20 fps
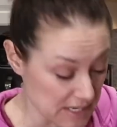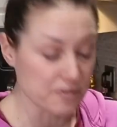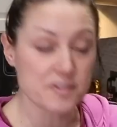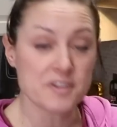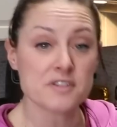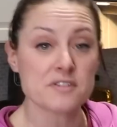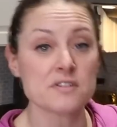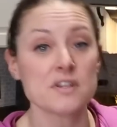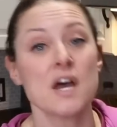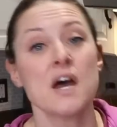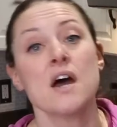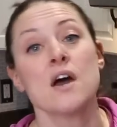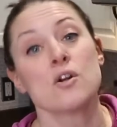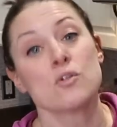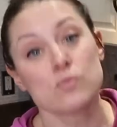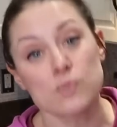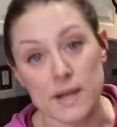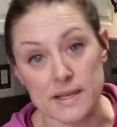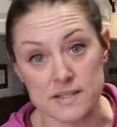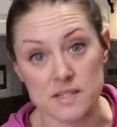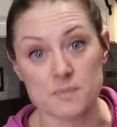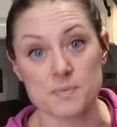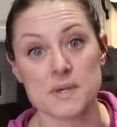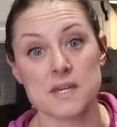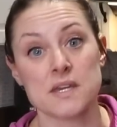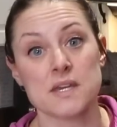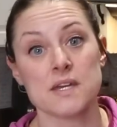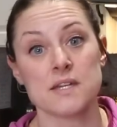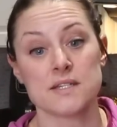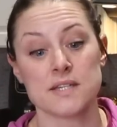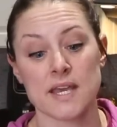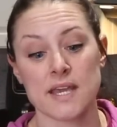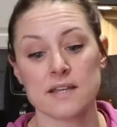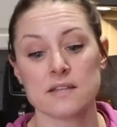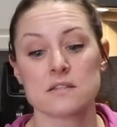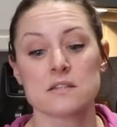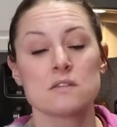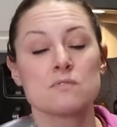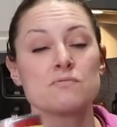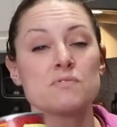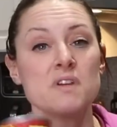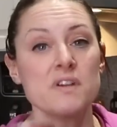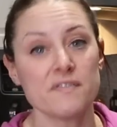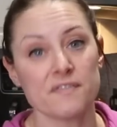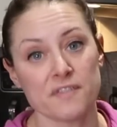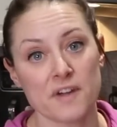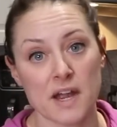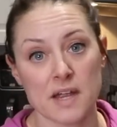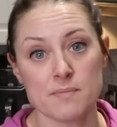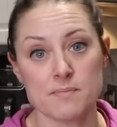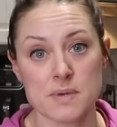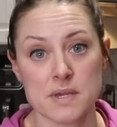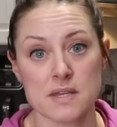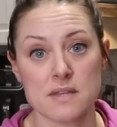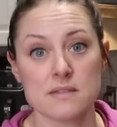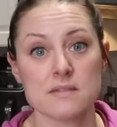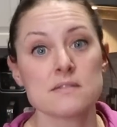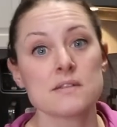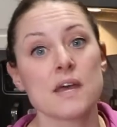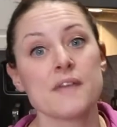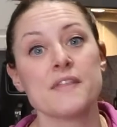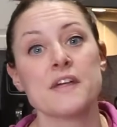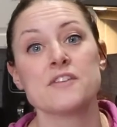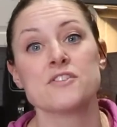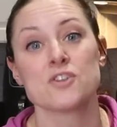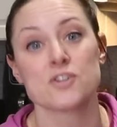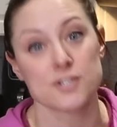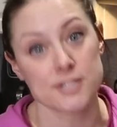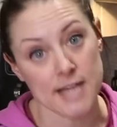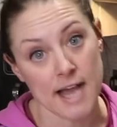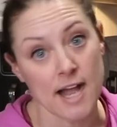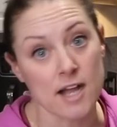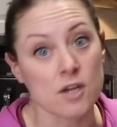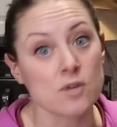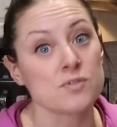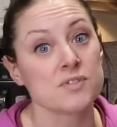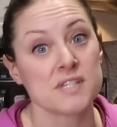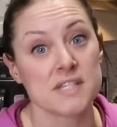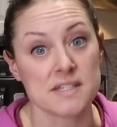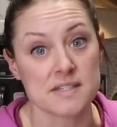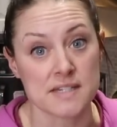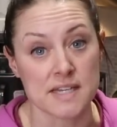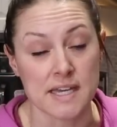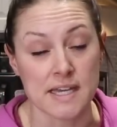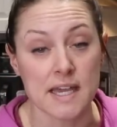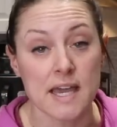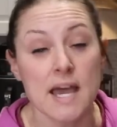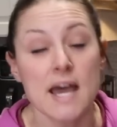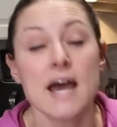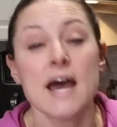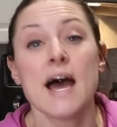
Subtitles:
For this recipe, it takes the refried beans and then your taco seasoning,